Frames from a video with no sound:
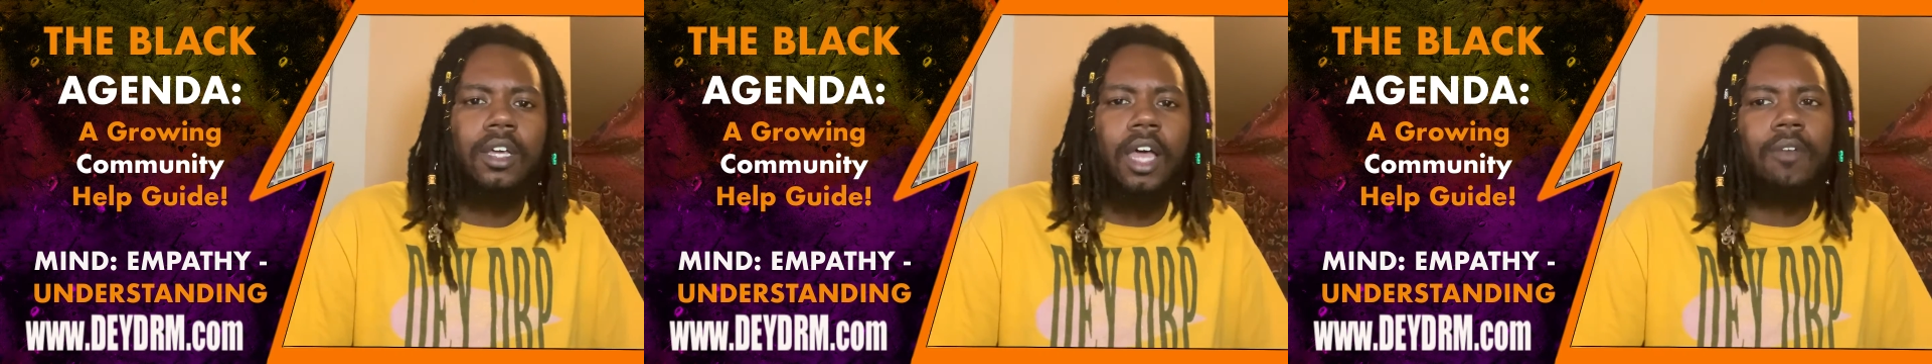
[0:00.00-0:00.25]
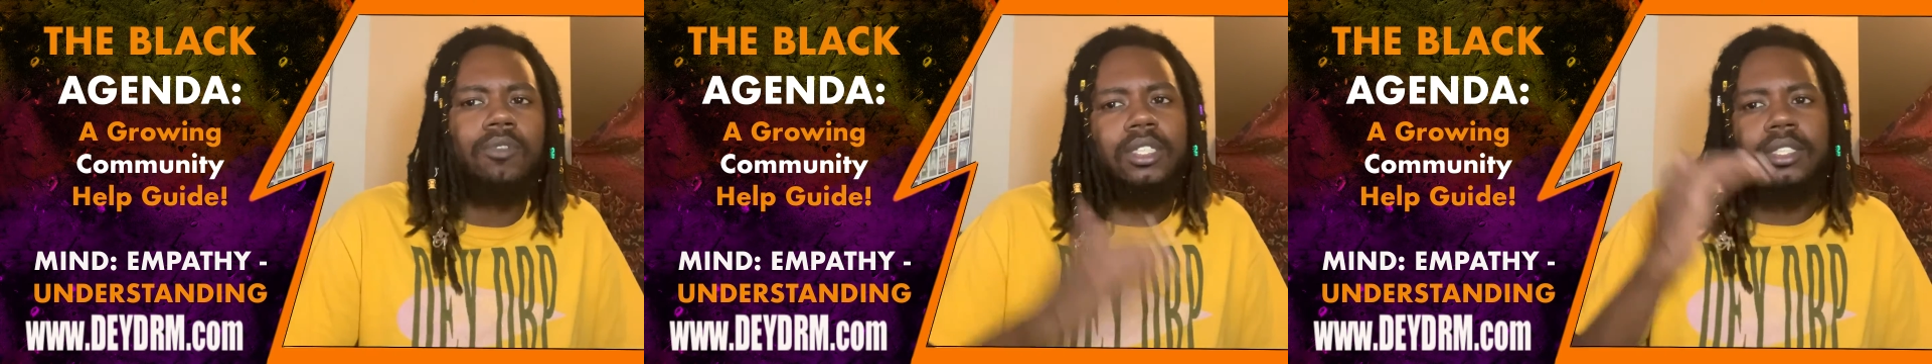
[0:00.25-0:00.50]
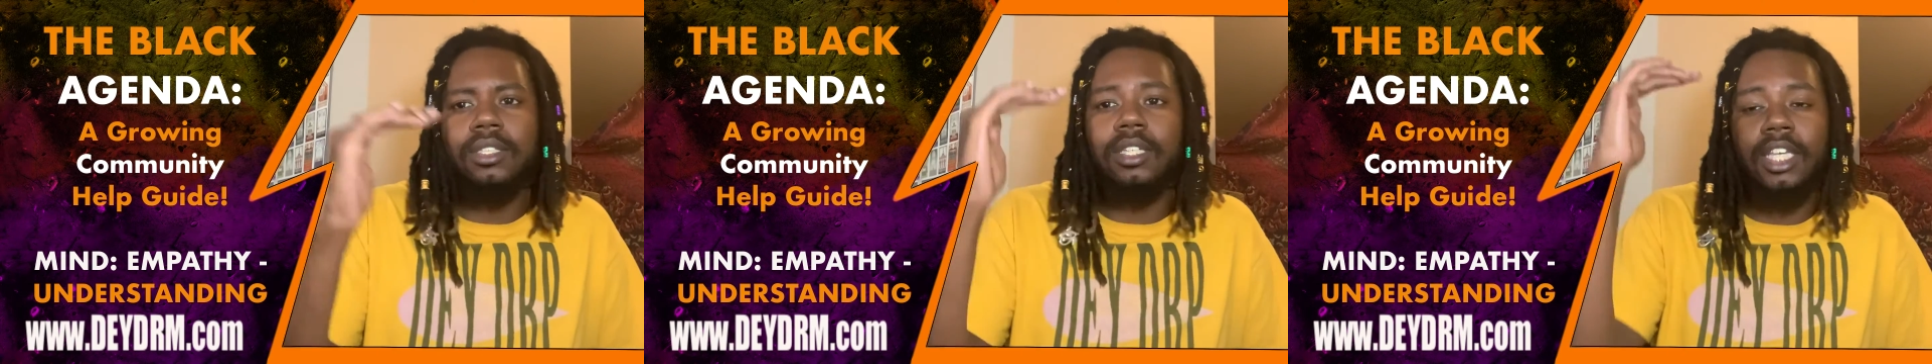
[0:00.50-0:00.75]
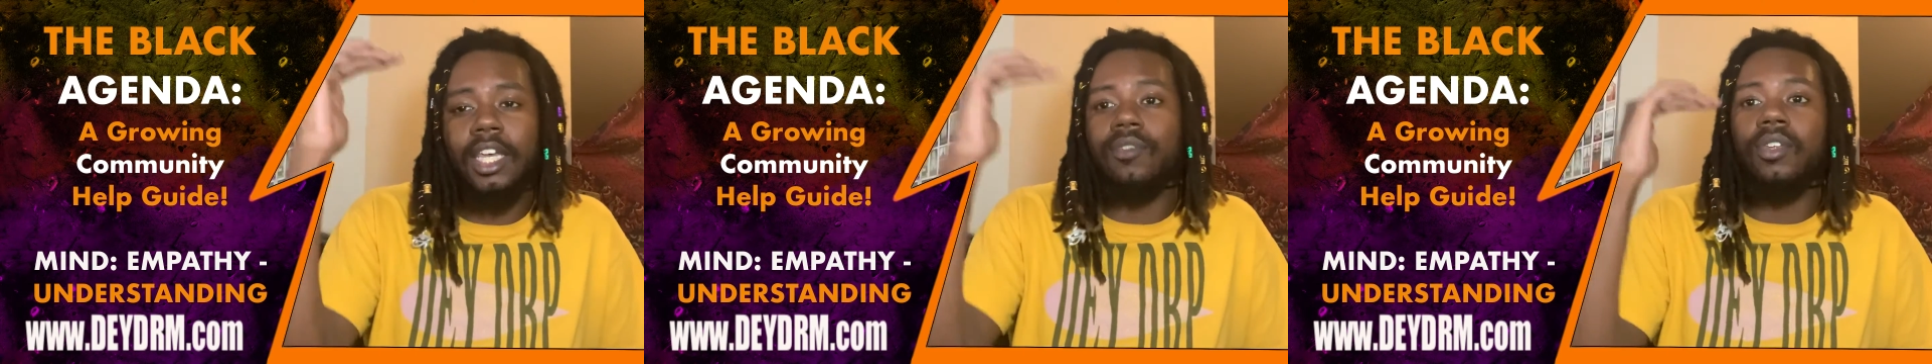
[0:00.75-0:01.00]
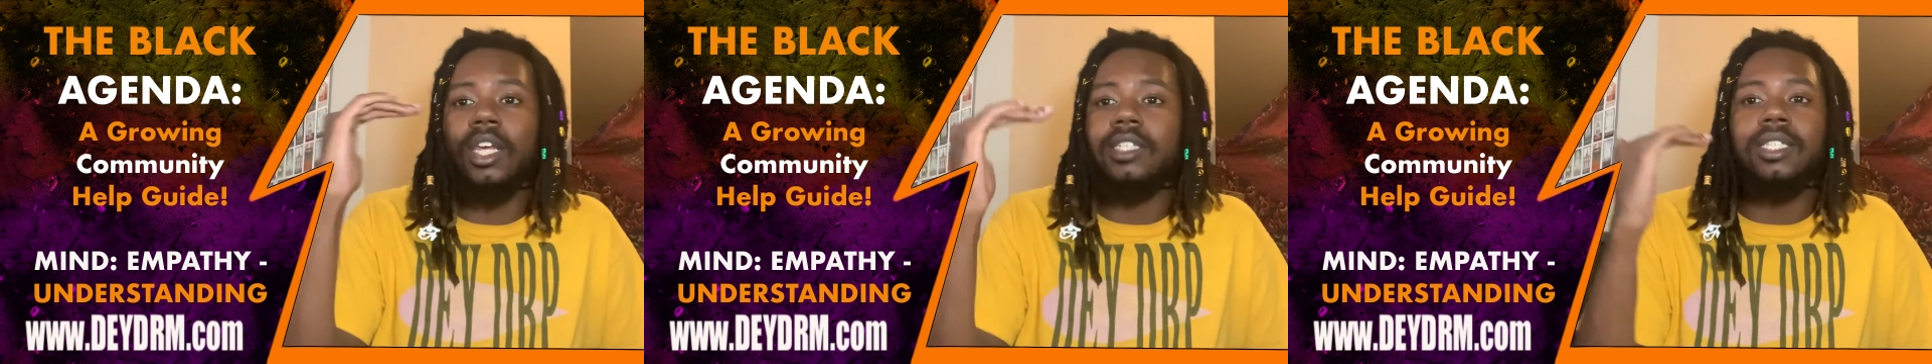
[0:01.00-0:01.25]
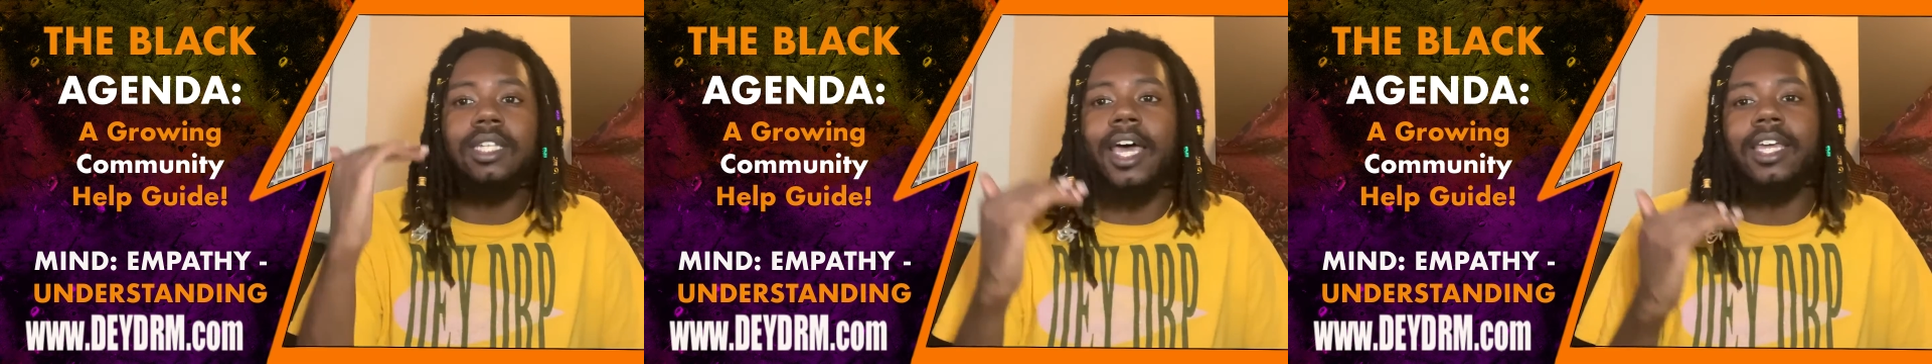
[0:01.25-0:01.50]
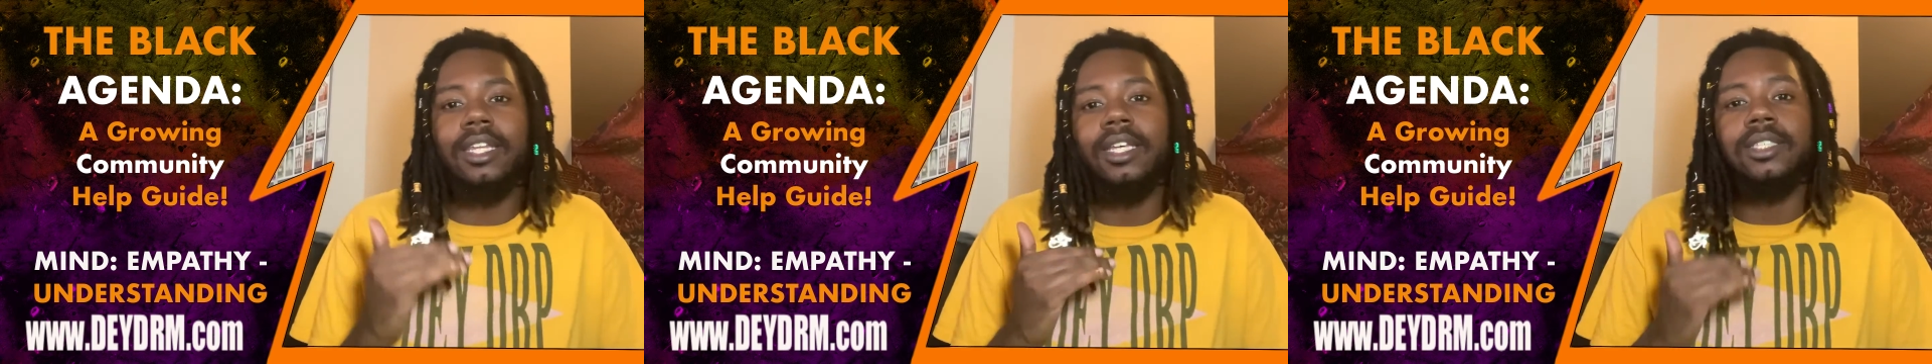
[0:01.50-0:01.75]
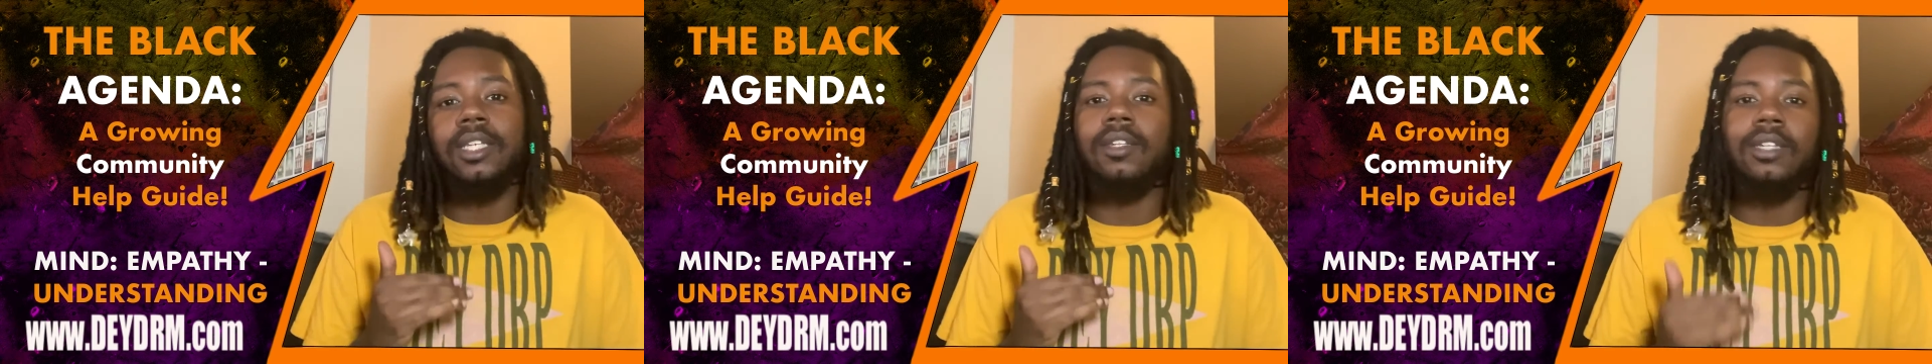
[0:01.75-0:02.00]
I'm just giving us an idea,
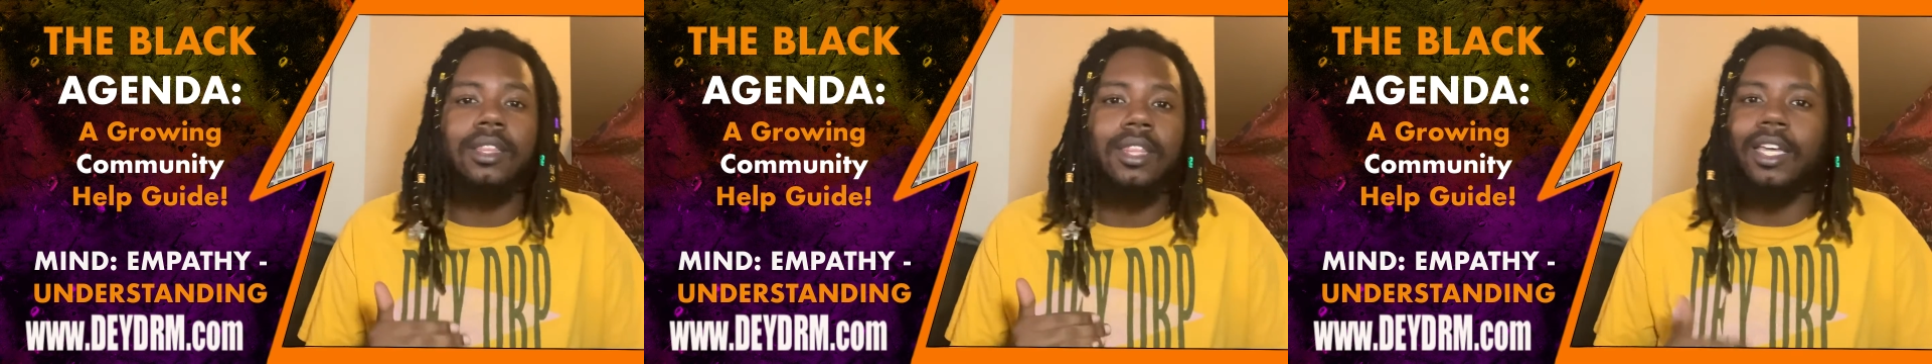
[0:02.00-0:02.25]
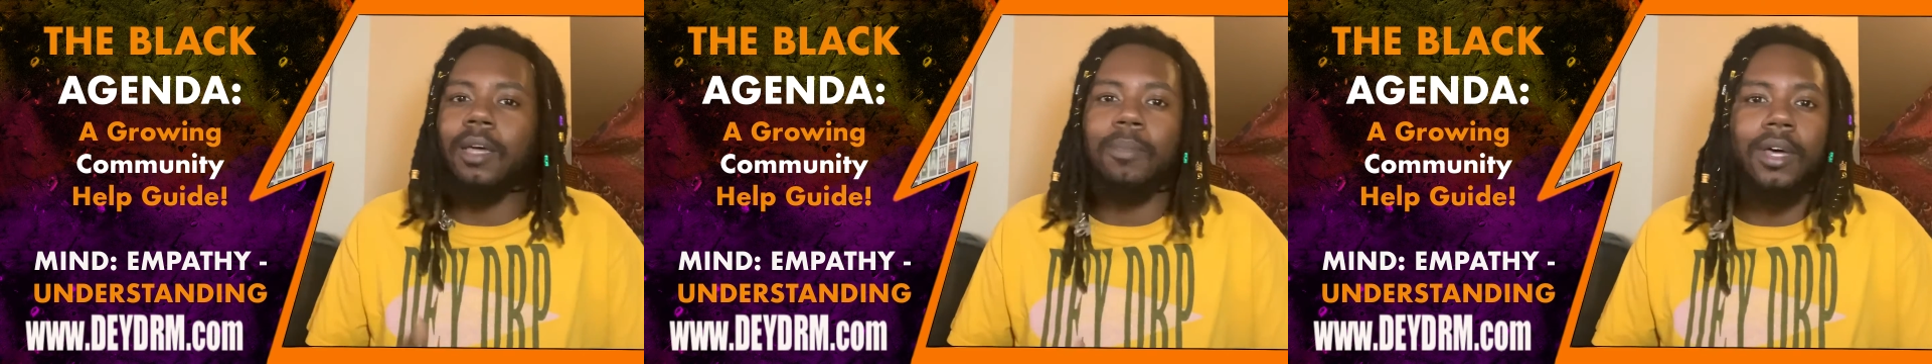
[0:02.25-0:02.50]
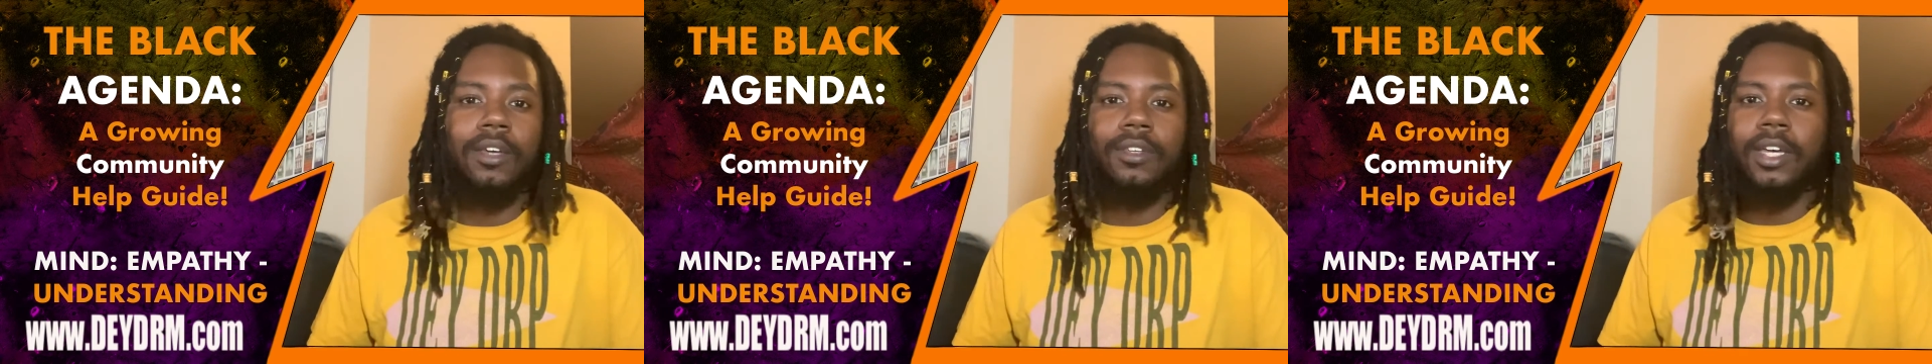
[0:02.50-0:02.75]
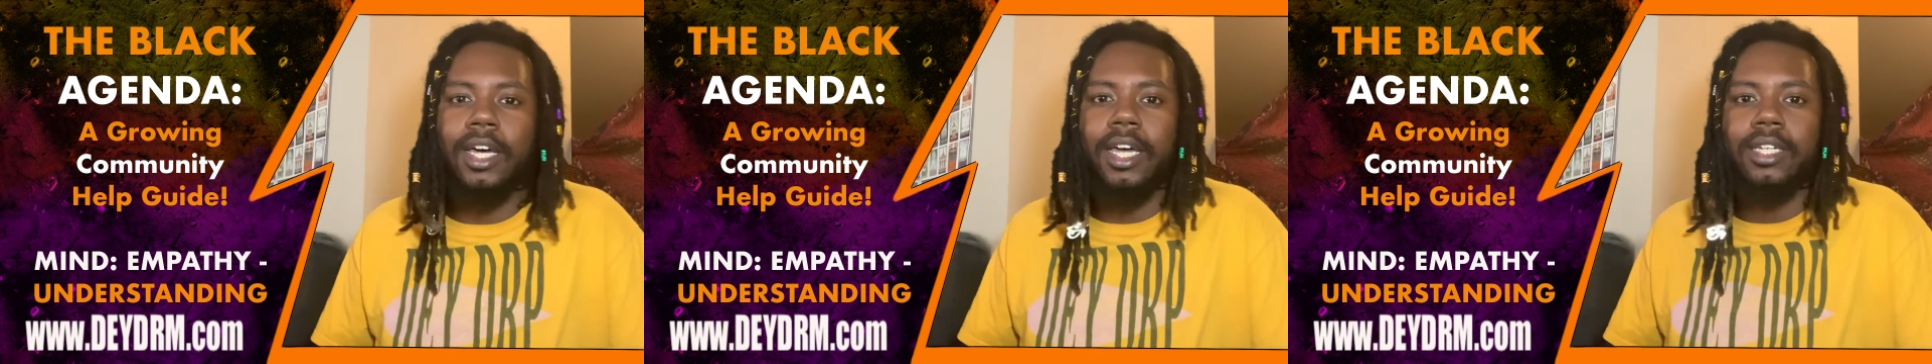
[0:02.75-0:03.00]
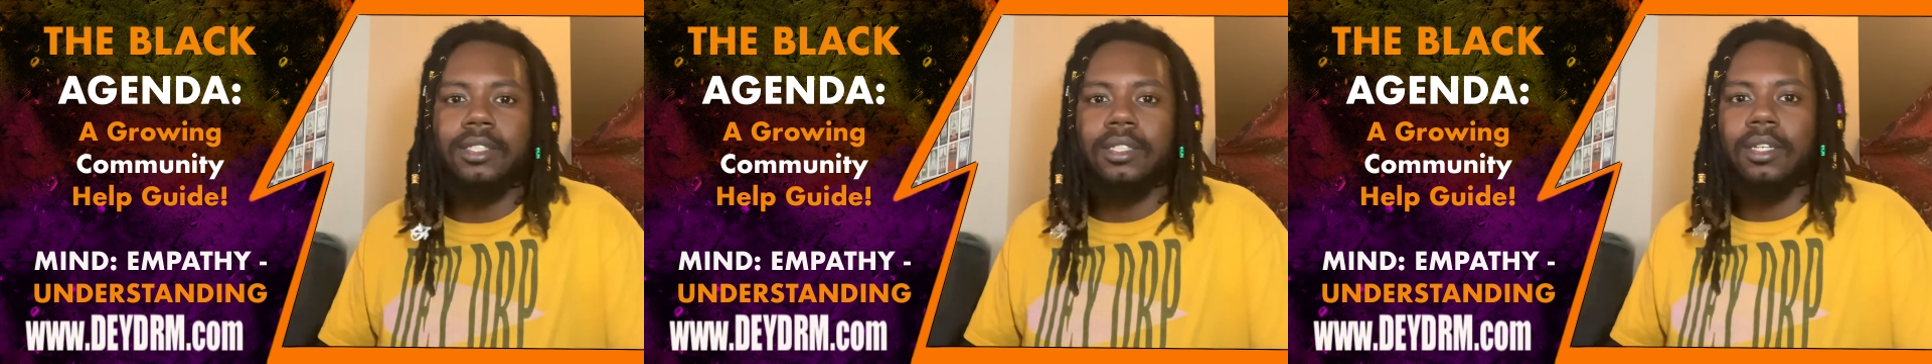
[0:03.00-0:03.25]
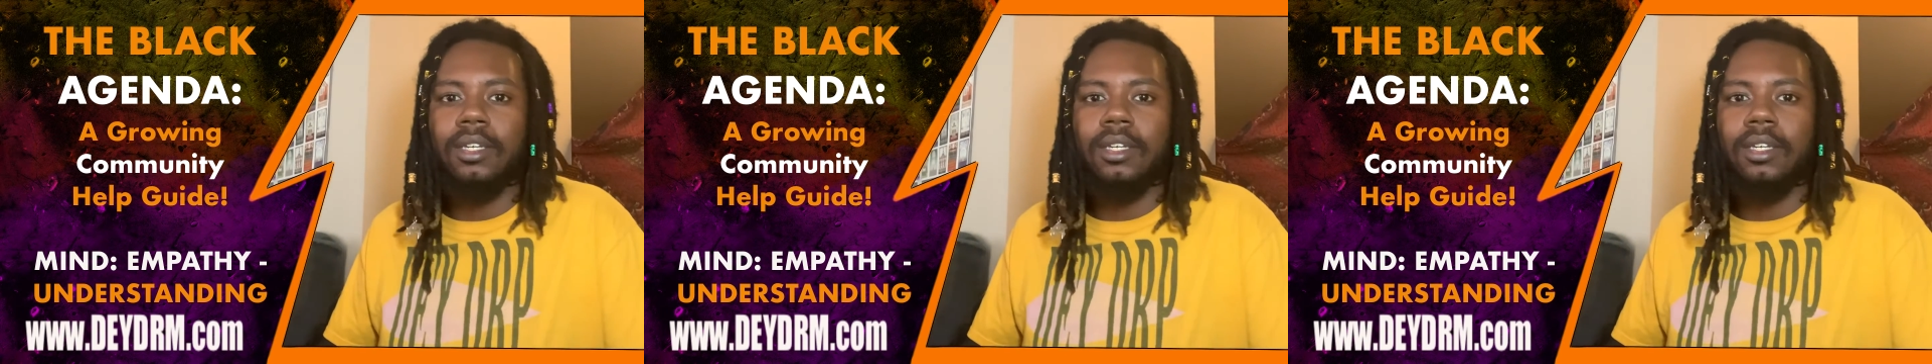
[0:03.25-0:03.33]
something to think about, you guys.